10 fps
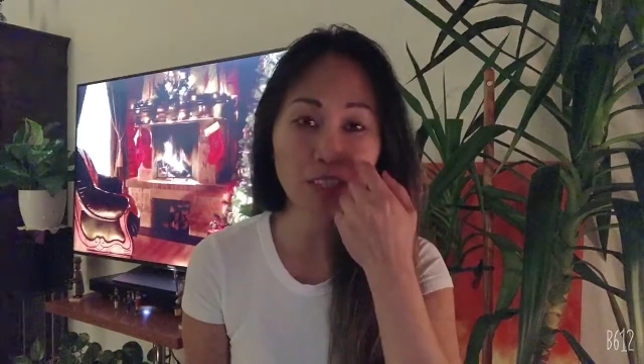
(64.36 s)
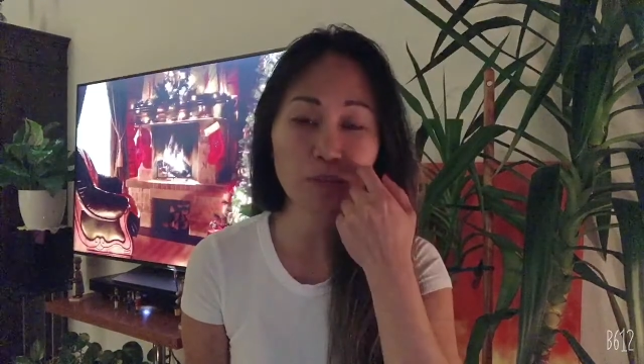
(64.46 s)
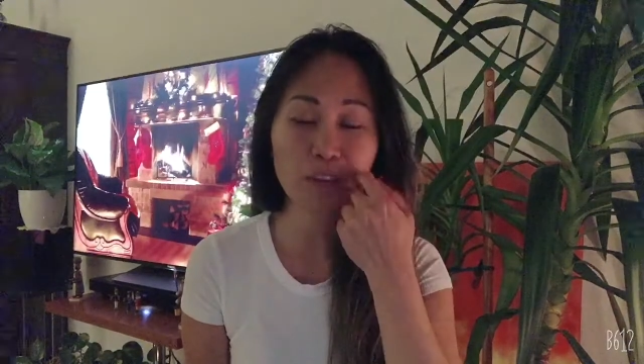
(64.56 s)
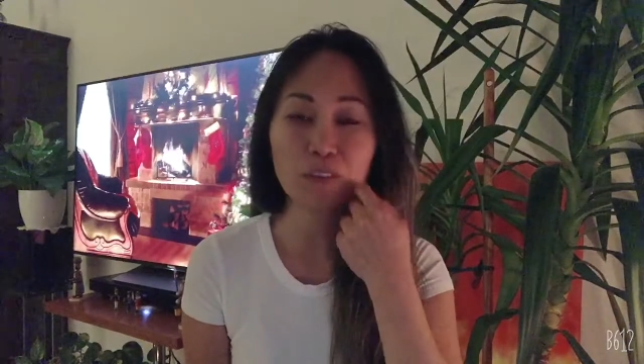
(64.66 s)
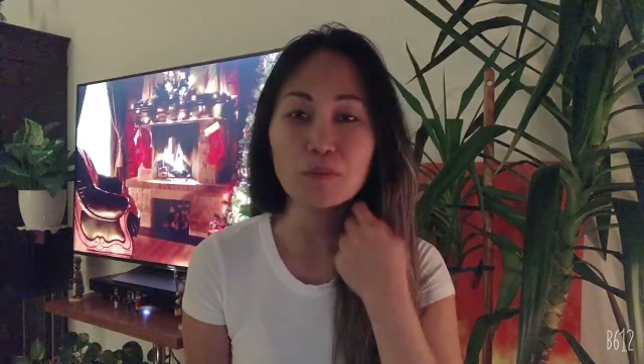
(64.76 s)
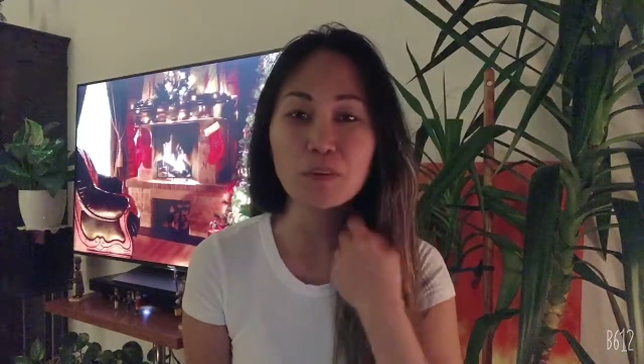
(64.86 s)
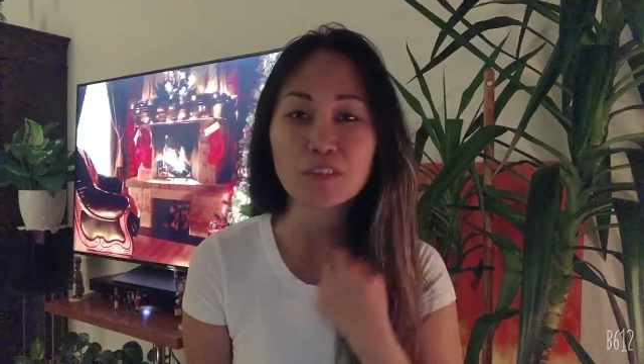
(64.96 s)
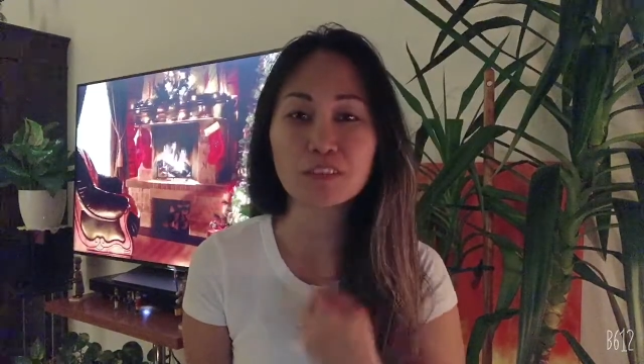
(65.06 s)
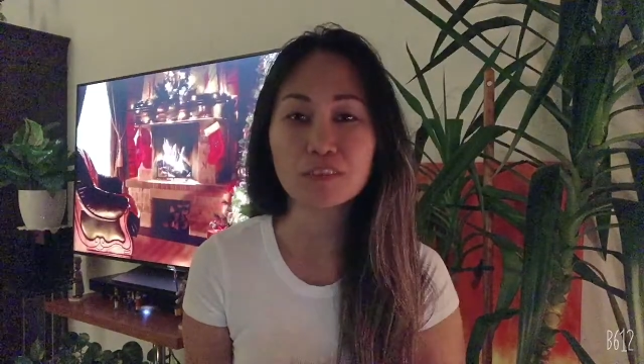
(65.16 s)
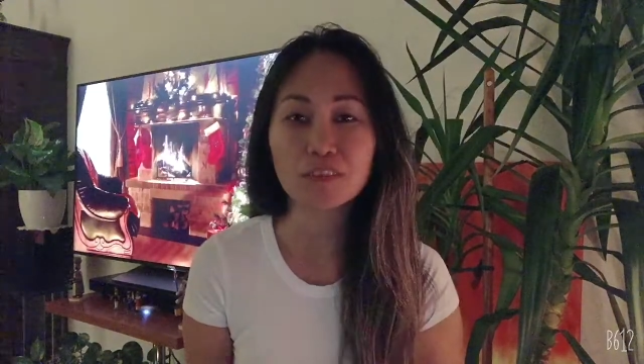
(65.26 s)
when your
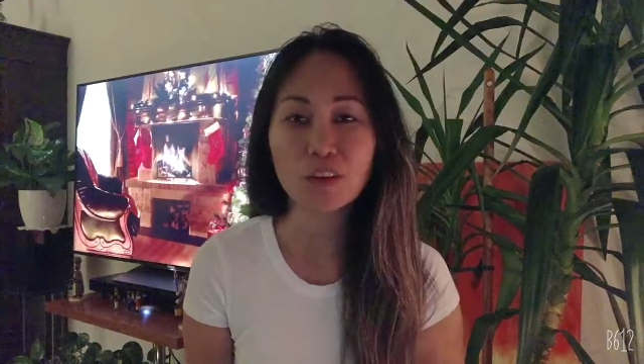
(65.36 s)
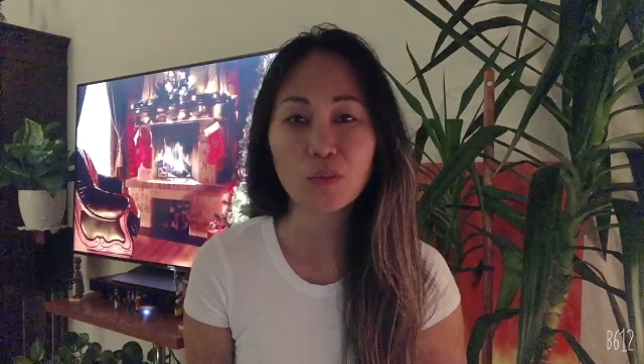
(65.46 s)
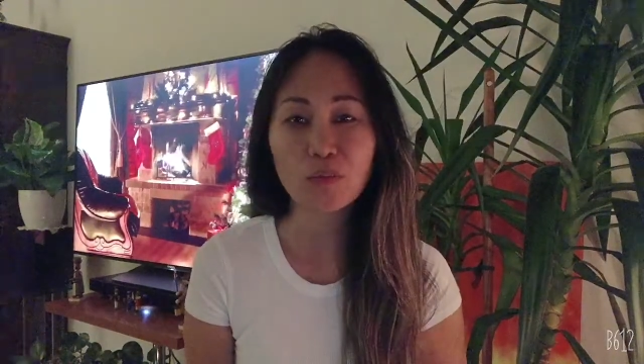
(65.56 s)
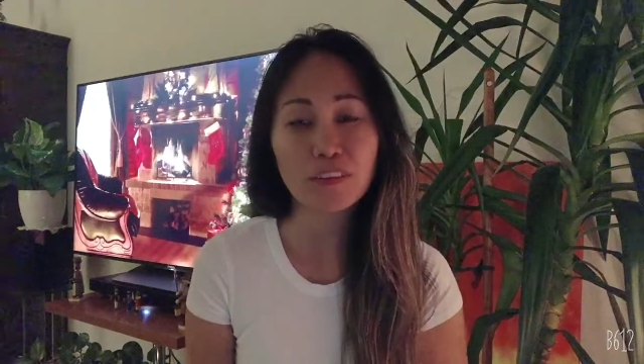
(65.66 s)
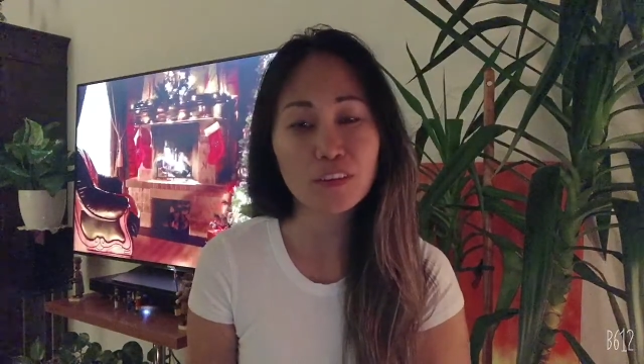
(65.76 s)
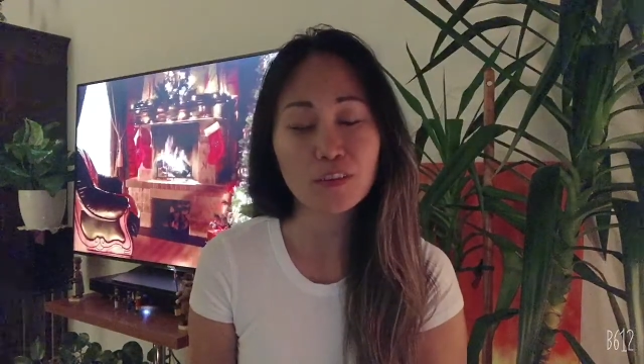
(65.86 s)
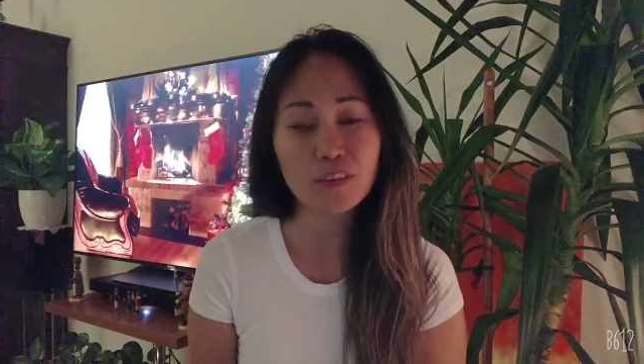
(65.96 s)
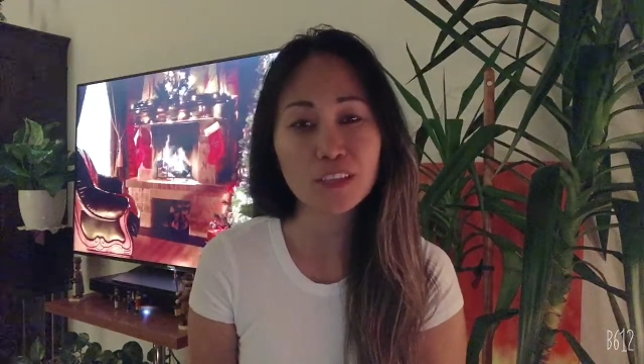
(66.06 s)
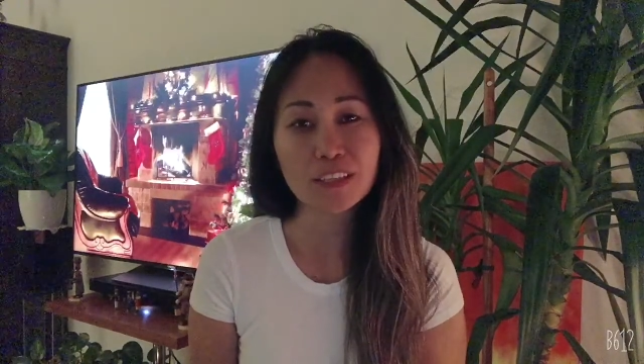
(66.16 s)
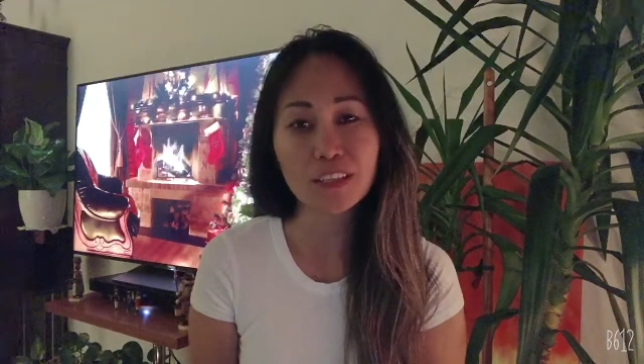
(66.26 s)
boss is talking with you
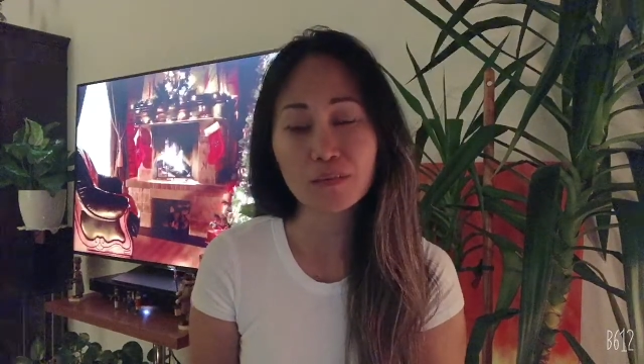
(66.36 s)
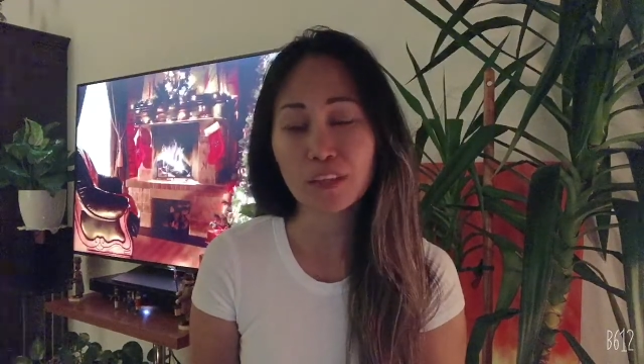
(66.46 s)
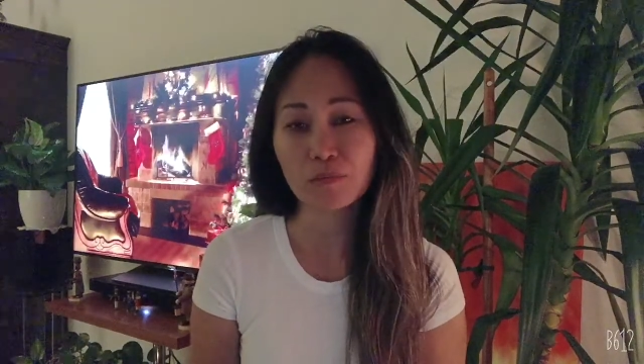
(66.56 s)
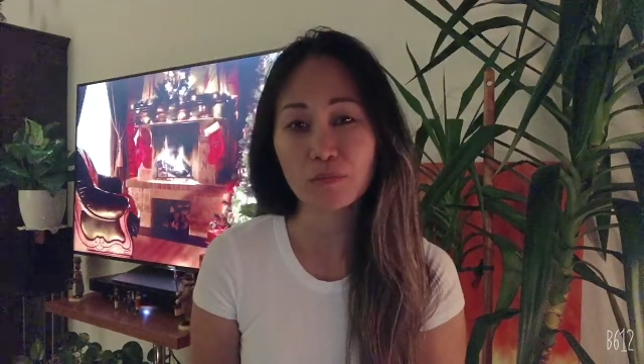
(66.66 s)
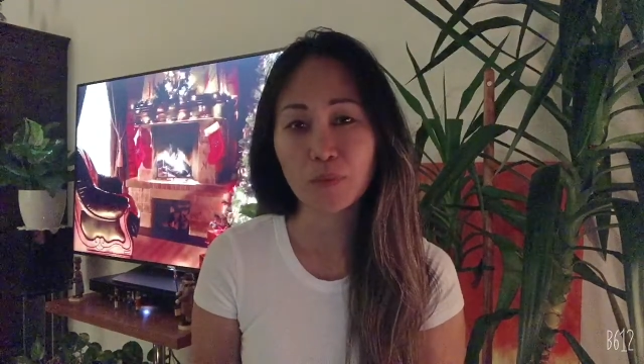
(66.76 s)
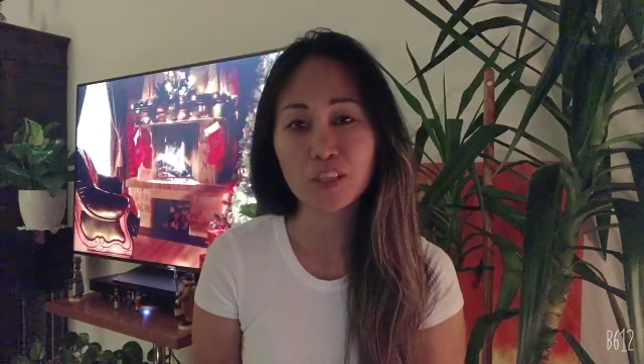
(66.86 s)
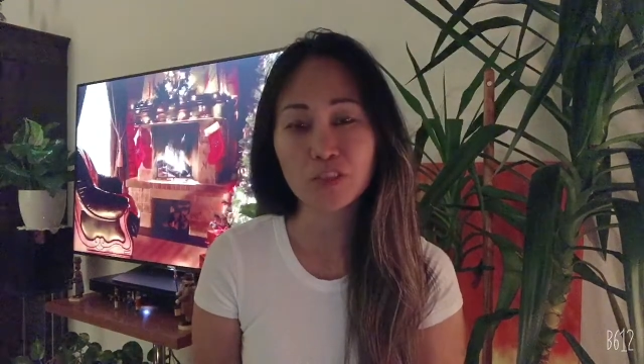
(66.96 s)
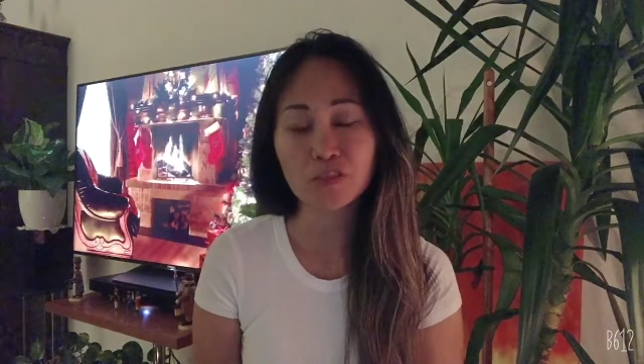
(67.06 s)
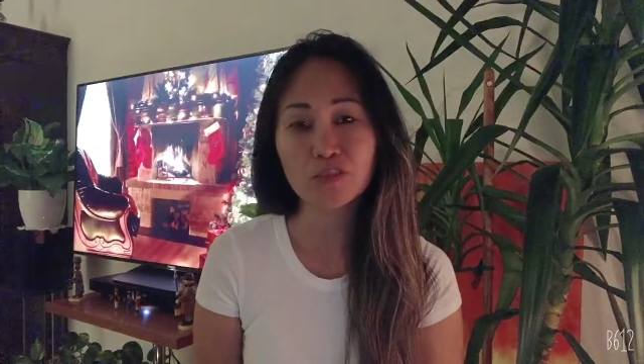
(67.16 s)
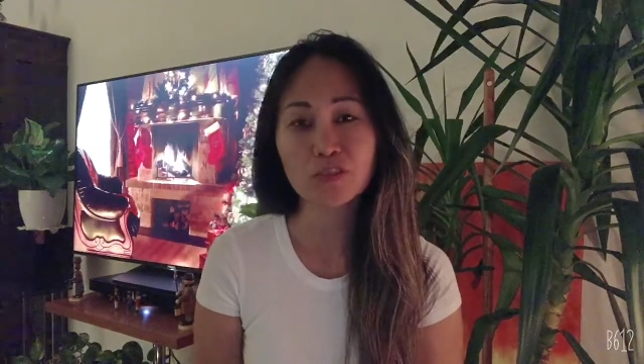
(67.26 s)
and giving
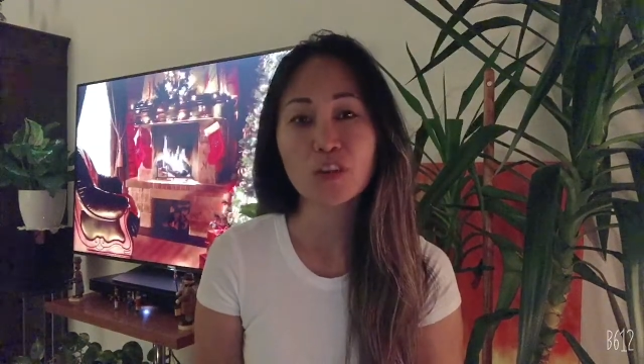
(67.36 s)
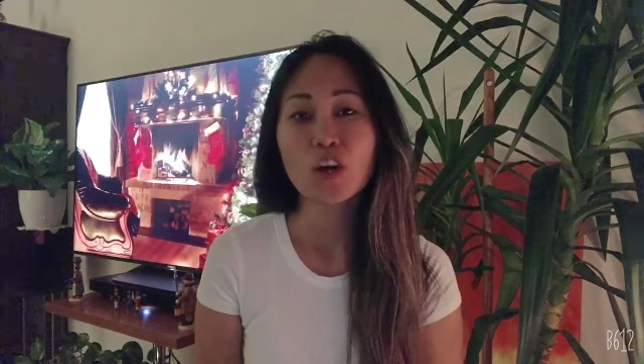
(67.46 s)
informations,